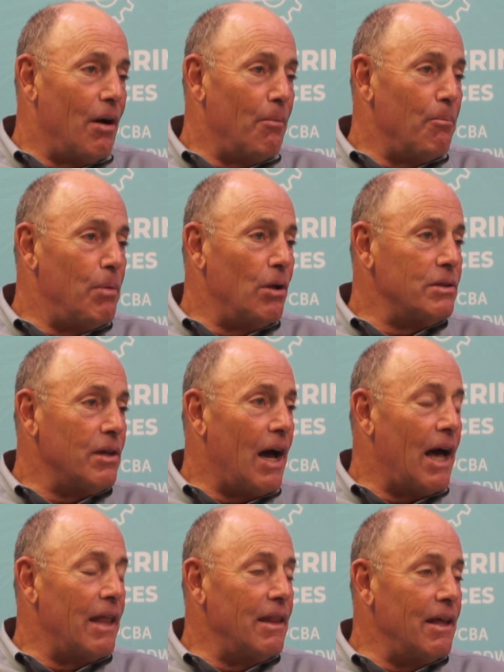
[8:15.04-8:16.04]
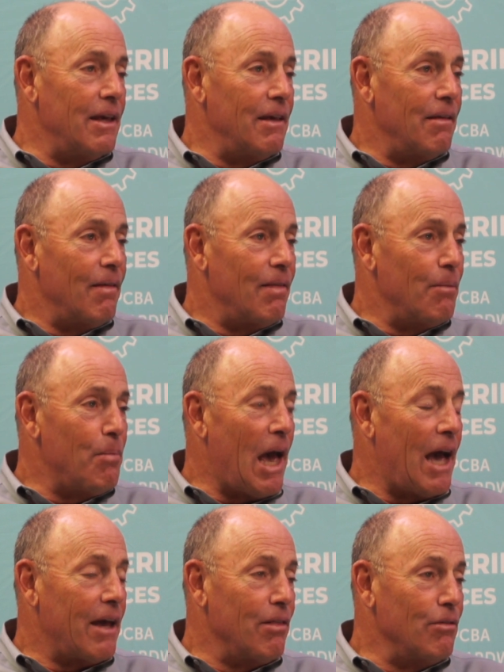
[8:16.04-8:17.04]
built on the
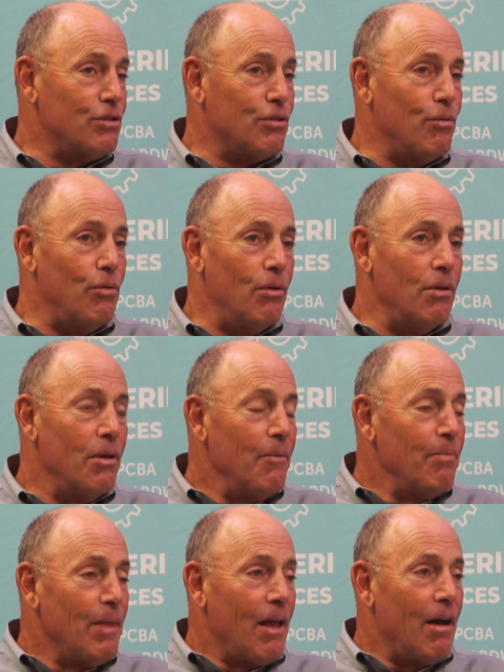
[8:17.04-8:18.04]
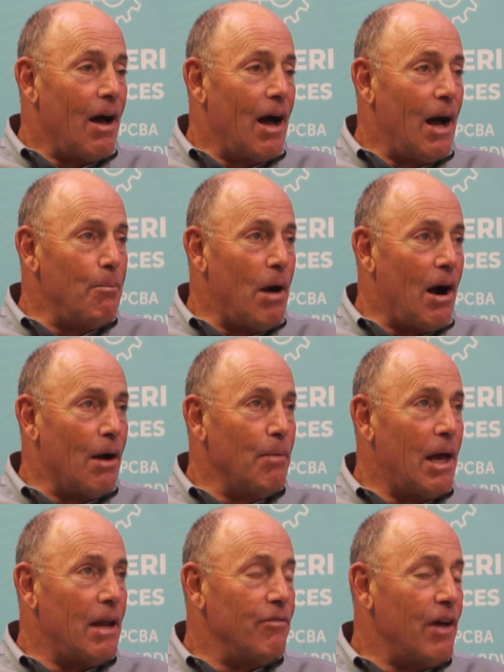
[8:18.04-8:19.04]
back of the school our
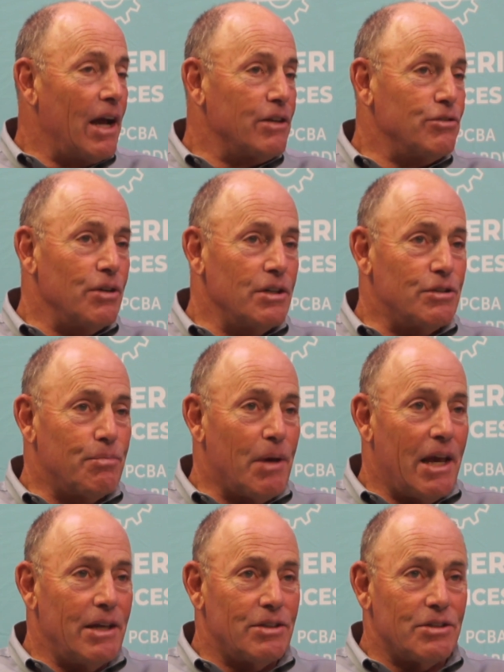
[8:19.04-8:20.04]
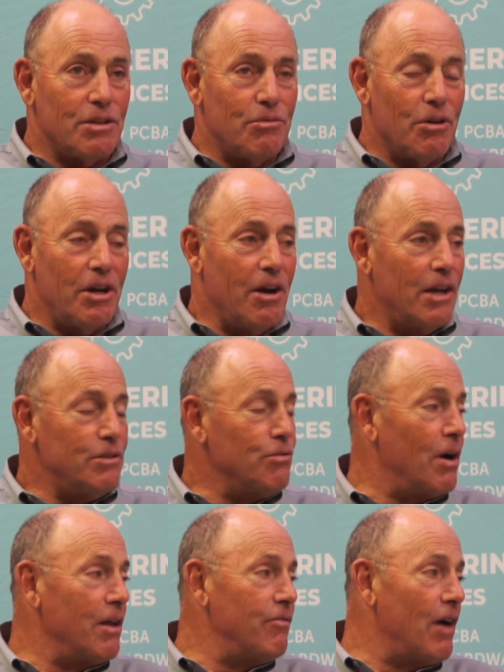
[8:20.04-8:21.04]
manufacturing space, and we're here on
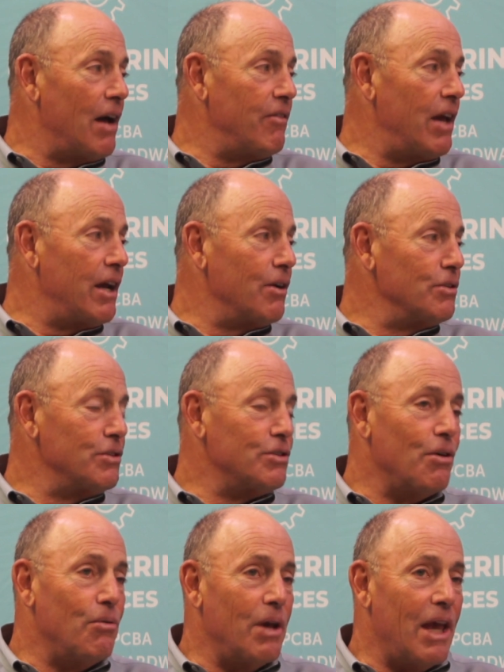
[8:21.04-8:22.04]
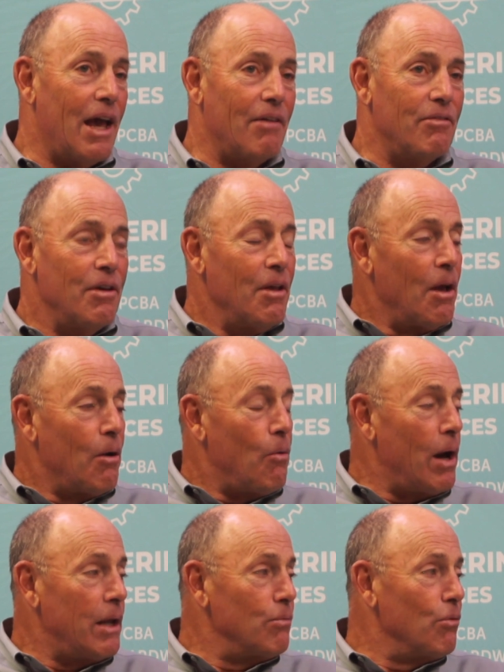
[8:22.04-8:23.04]
25 acres, so we have
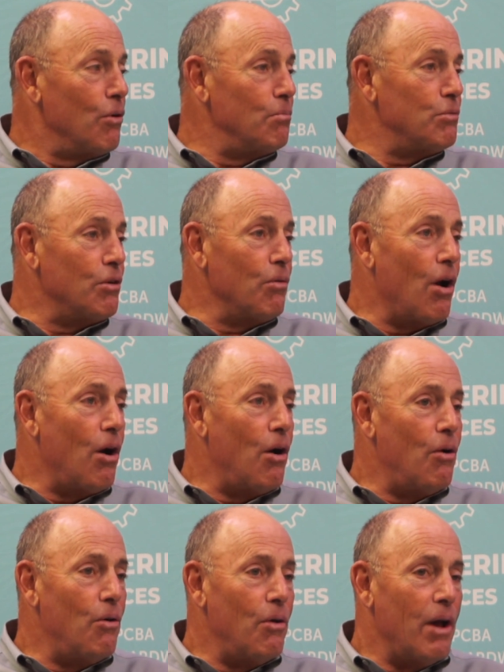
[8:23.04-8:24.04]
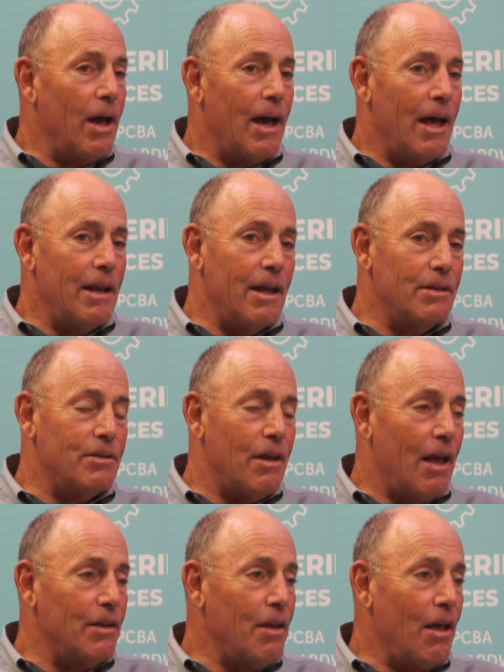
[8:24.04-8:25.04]
quite a room to grow, and
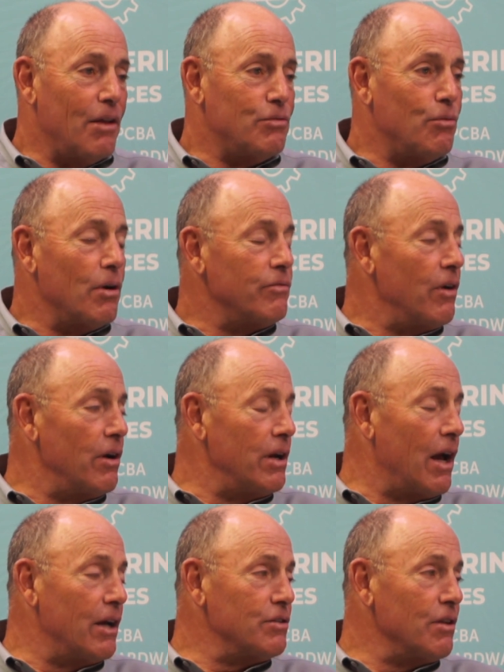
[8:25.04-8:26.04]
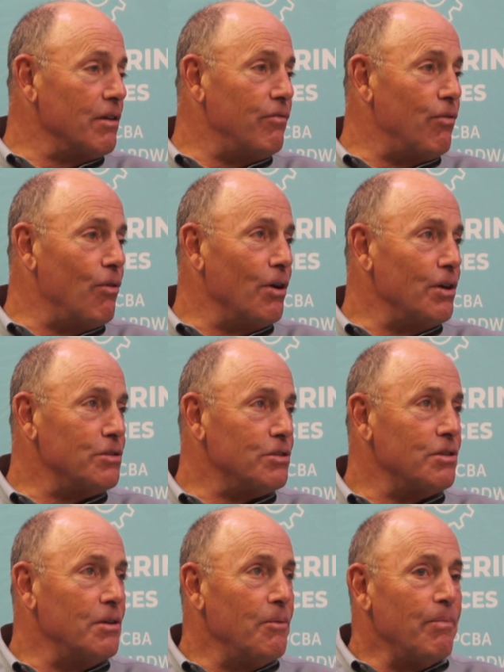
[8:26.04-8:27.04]
it's worked very nicely for
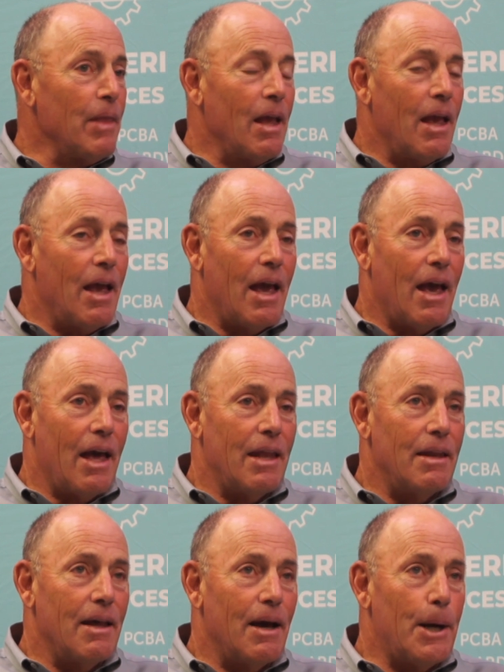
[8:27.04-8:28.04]
us. And